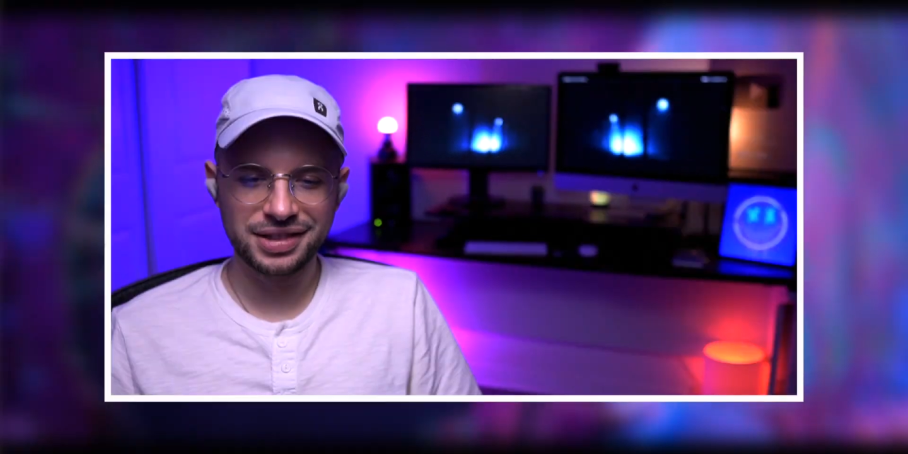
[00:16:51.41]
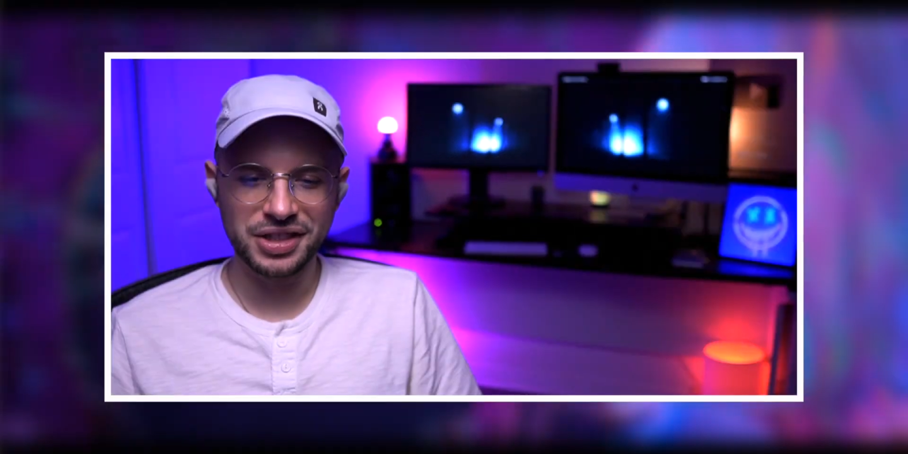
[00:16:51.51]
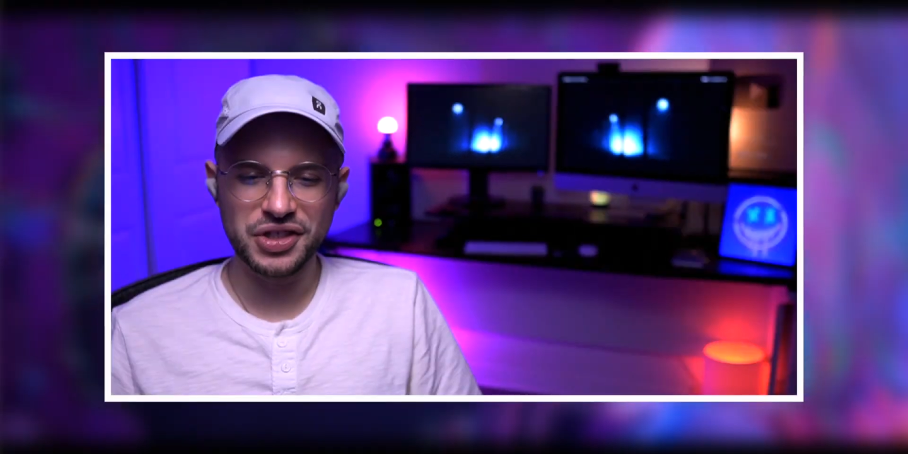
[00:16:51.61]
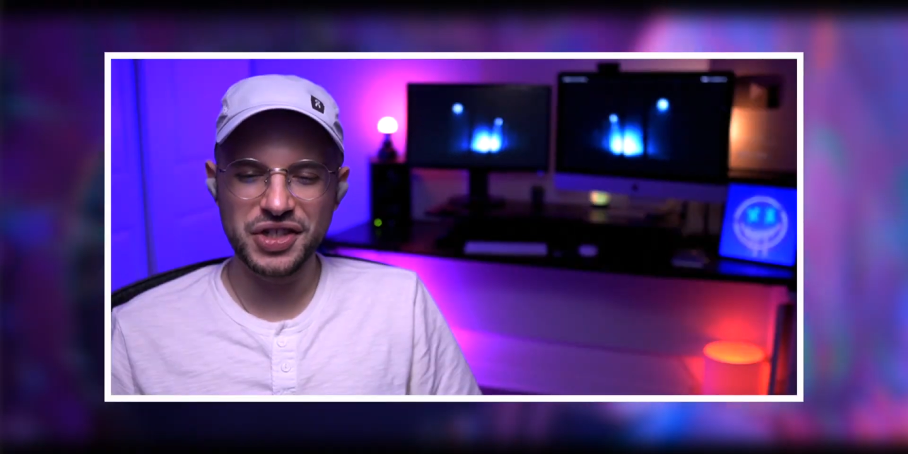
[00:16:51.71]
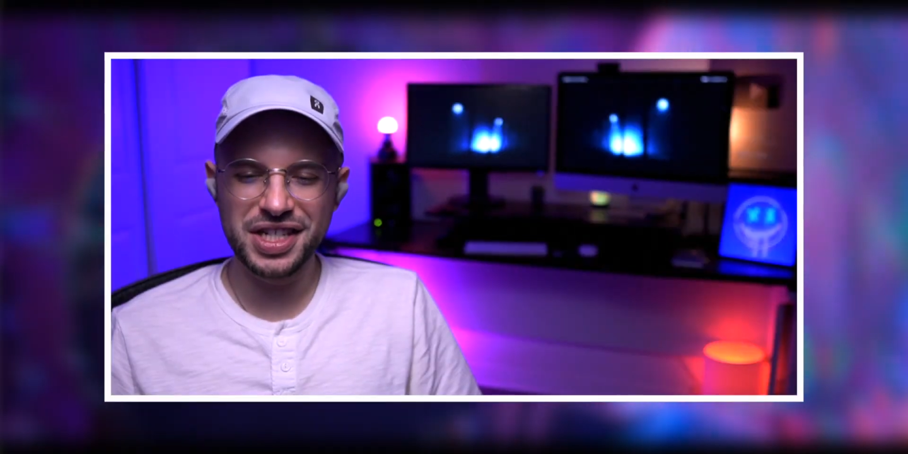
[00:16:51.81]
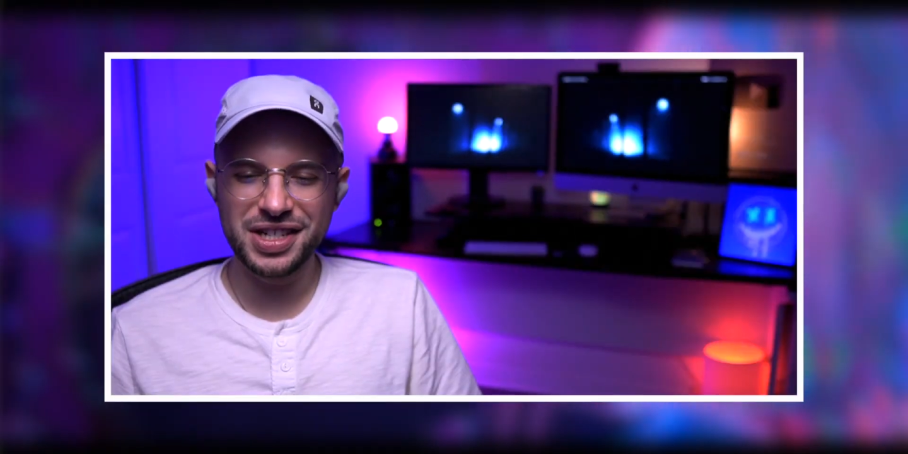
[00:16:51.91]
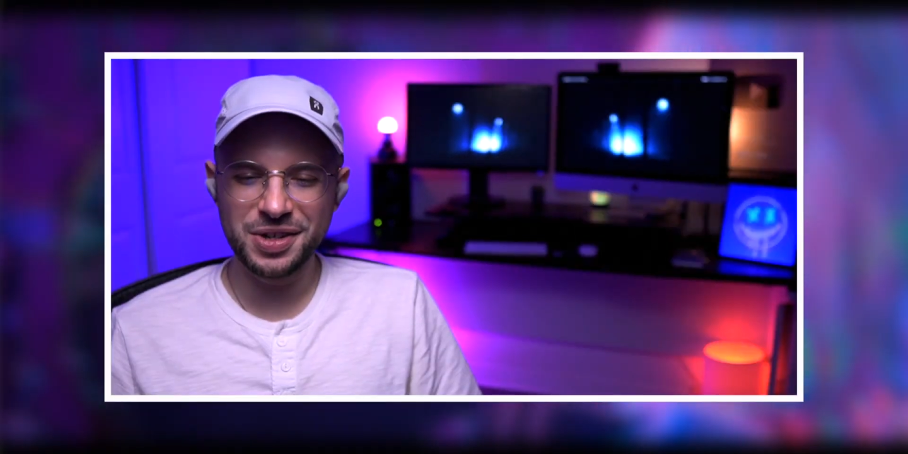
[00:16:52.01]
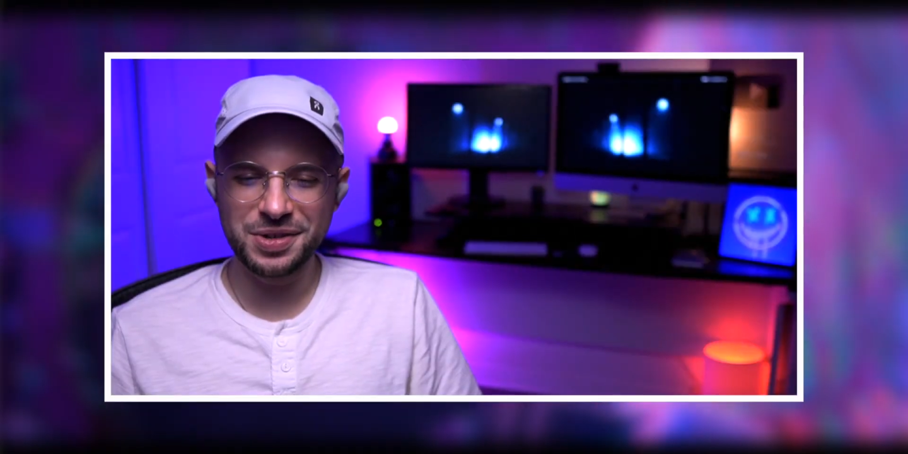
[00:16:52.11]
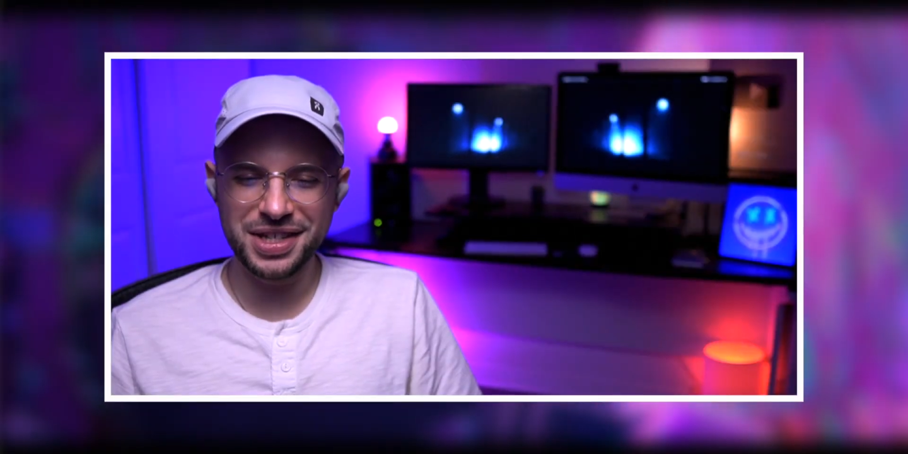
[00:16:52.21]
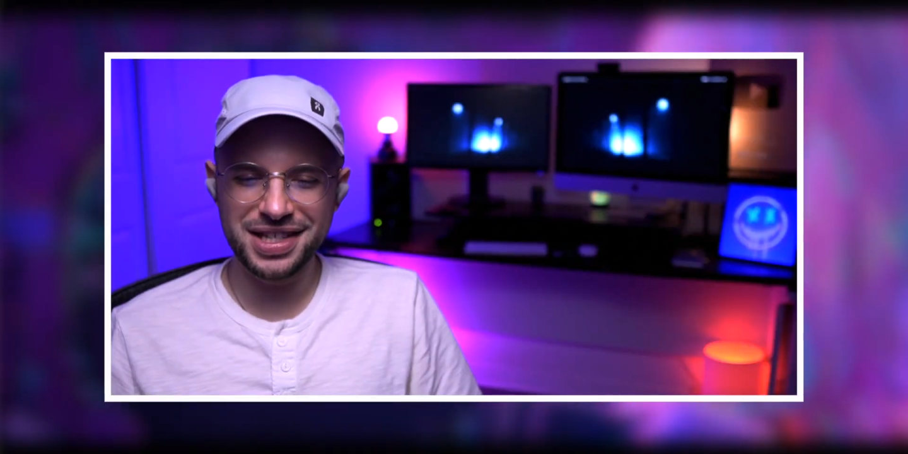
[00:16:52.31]
Does she
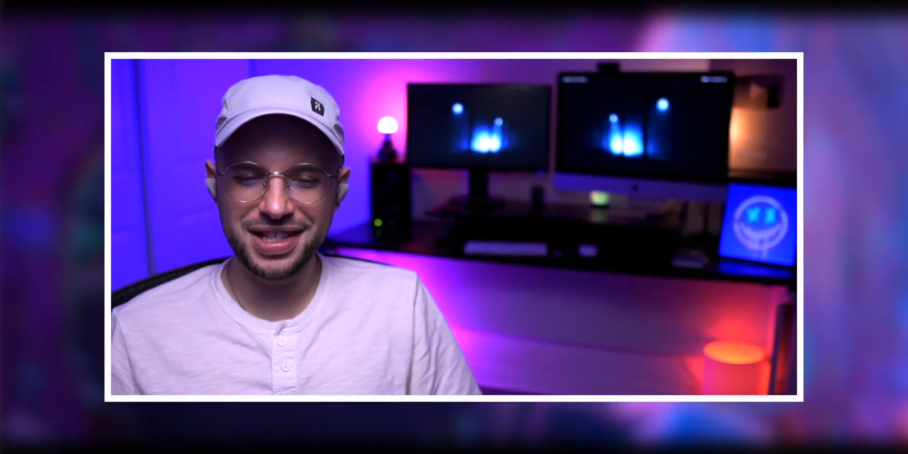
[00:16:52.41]
know he's